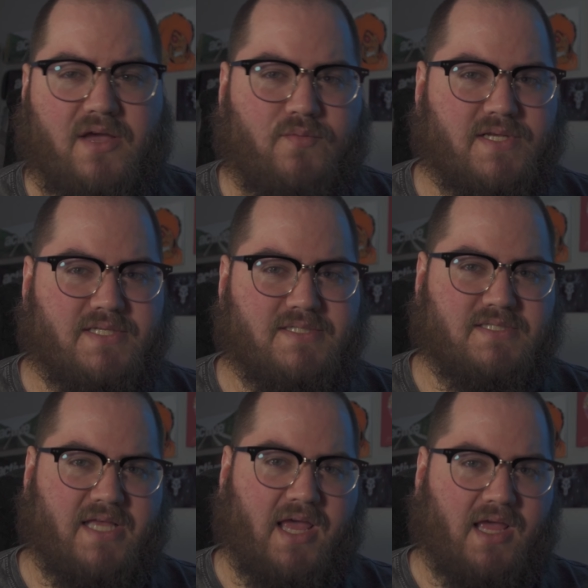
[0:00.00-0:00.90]
I
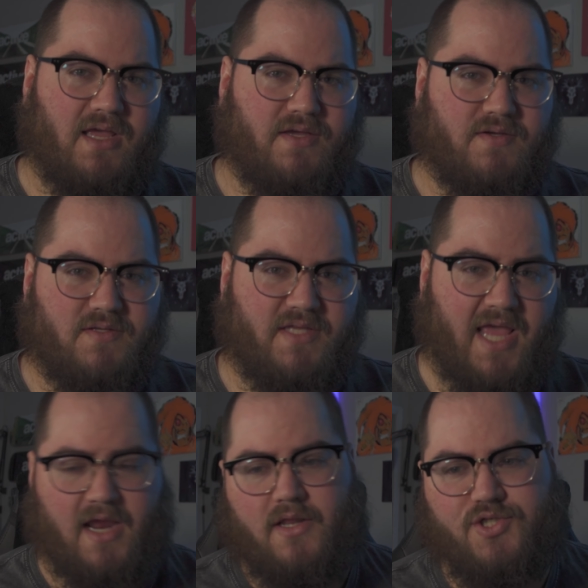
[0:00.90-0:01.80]
was a
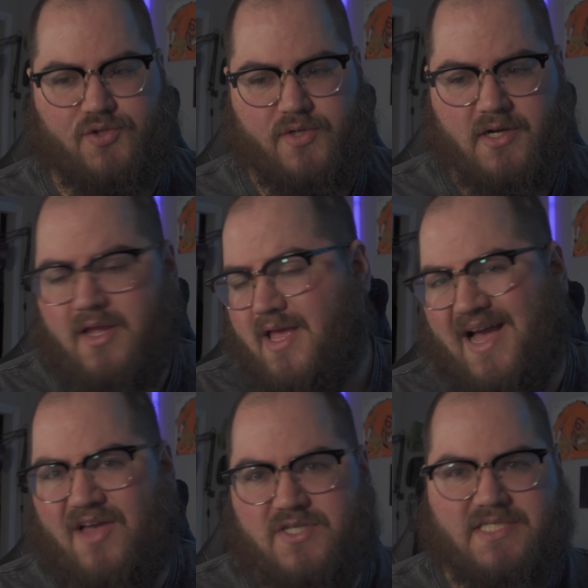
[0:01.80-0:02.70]
Canon shooter,
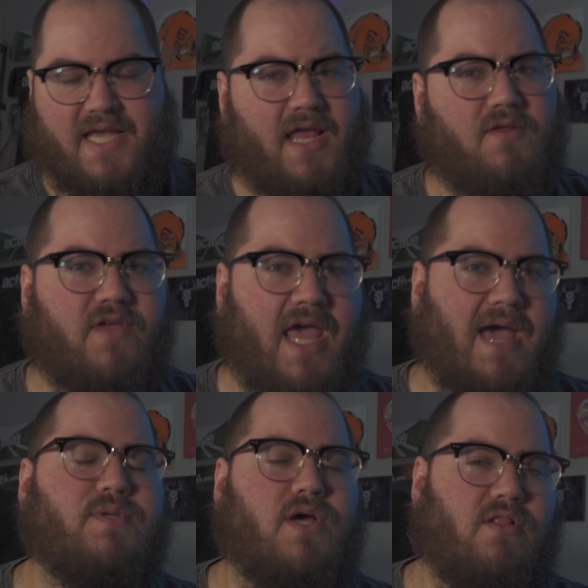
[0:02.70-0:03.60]
I've just kind of
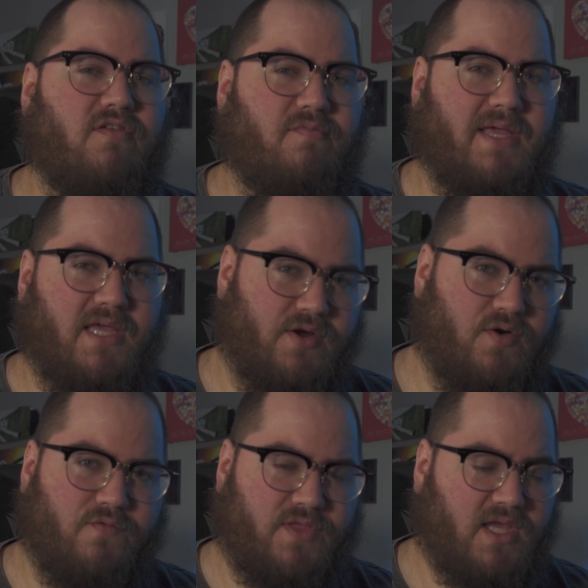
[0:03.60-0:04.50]
kept all of my gear
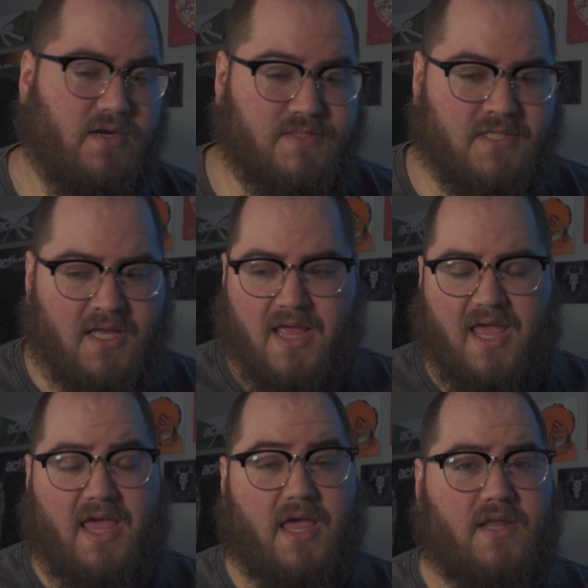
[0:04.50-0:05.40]
over the years.
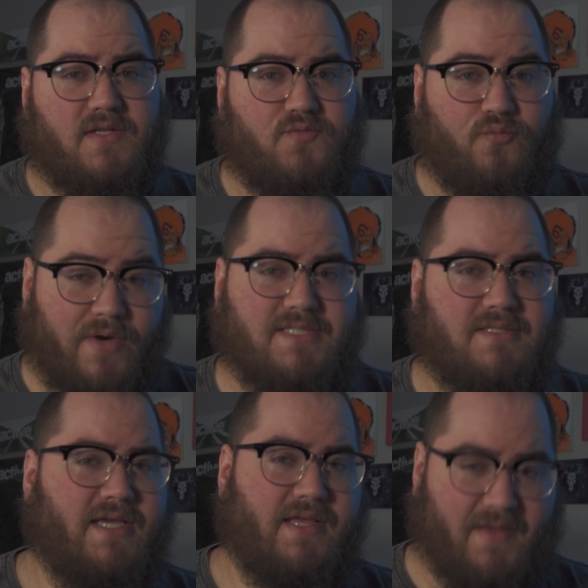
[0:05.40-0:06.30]
And
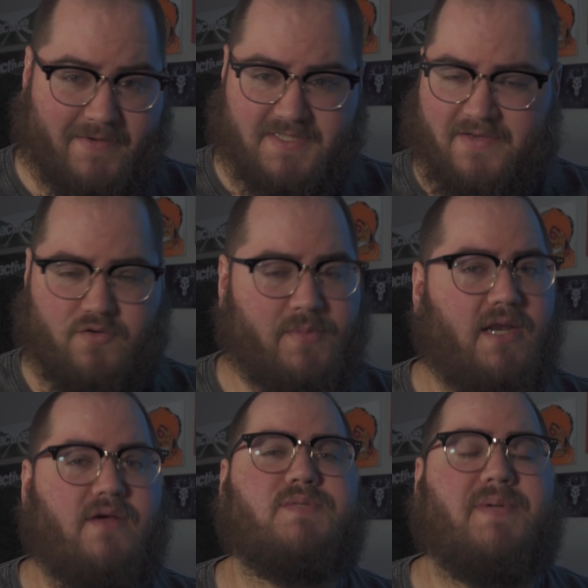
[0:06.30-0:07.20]
recently, as everybody
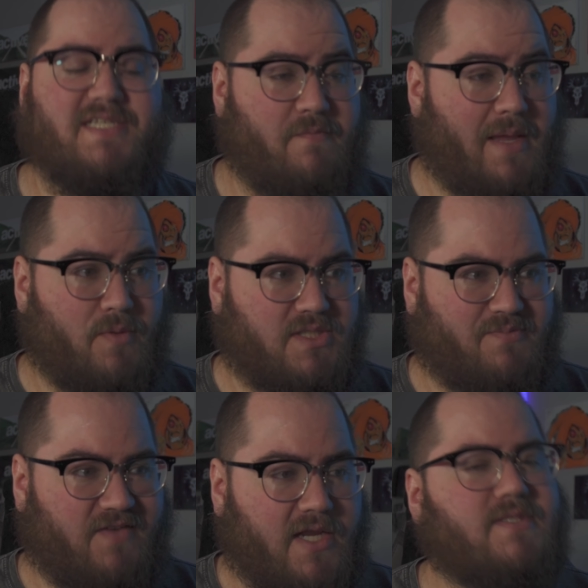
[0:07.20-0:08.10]
knows, because I made
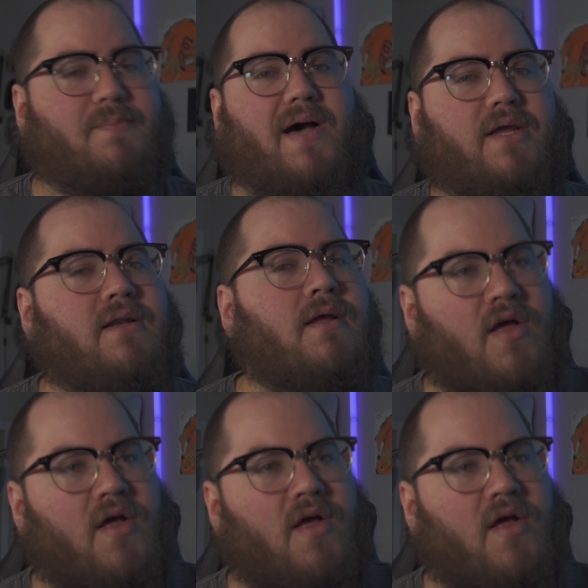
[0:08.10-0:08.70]
multiple videos about it,